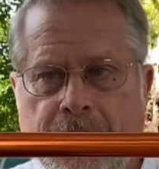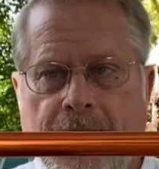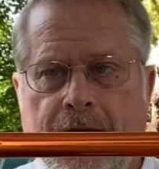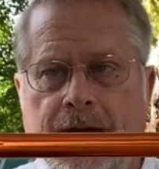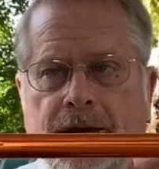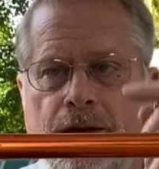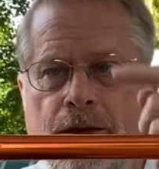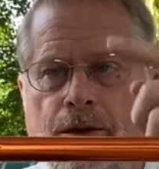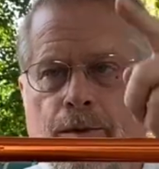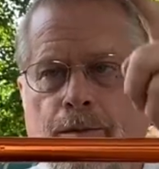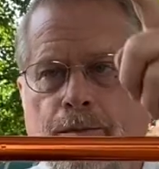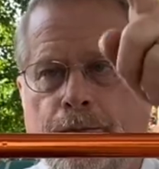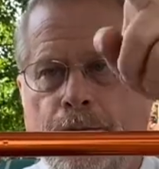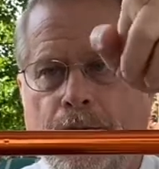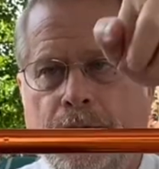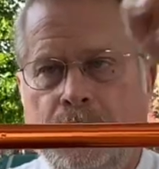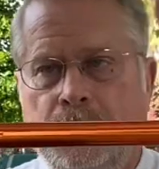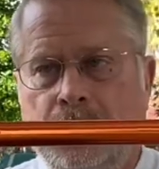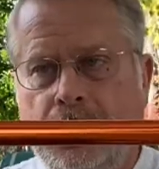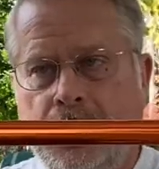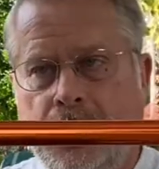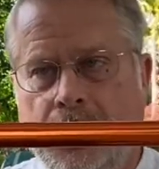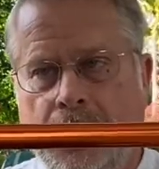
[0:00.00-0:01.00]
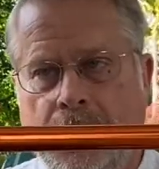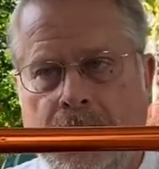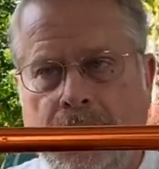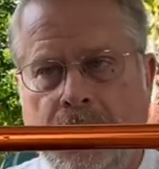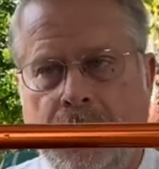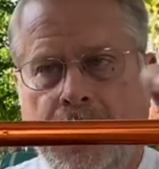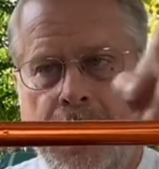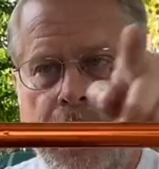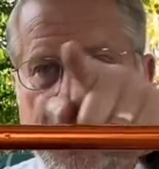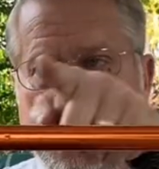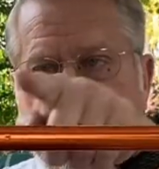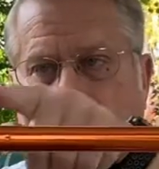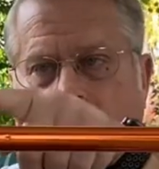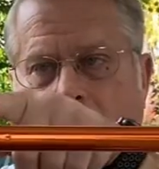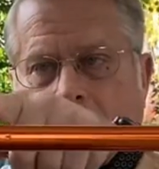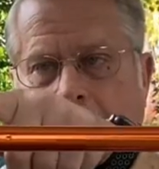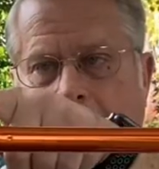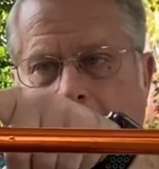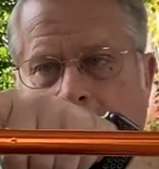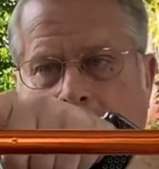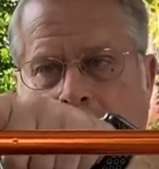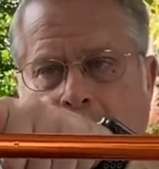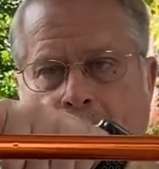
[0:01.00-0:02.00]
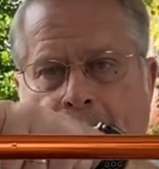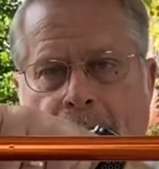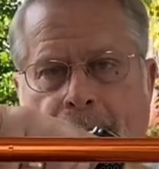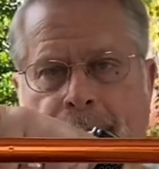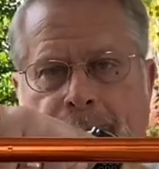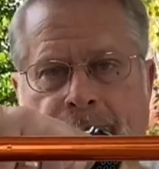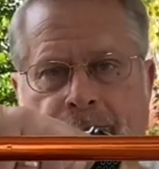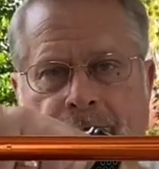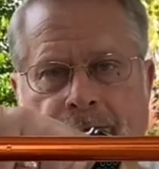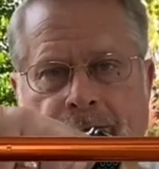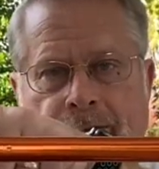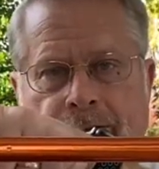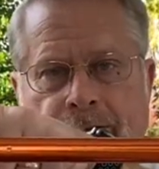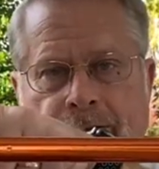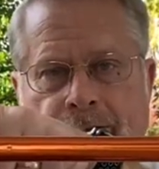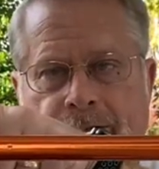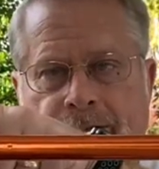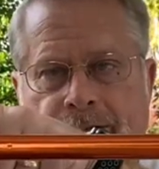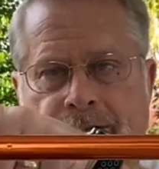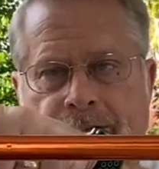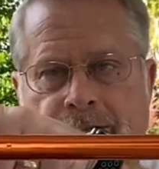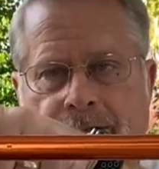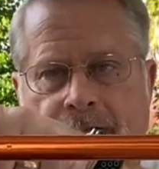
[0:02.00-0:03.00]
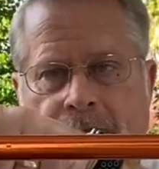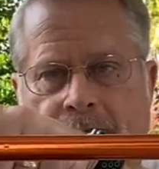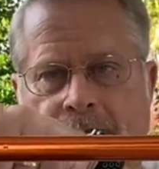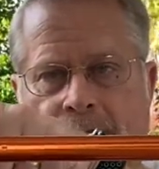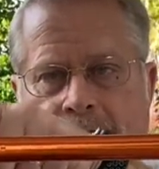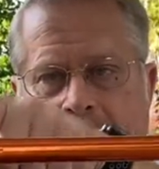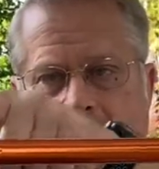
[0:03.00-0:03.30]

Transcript: you put the guy line wrapped into the stake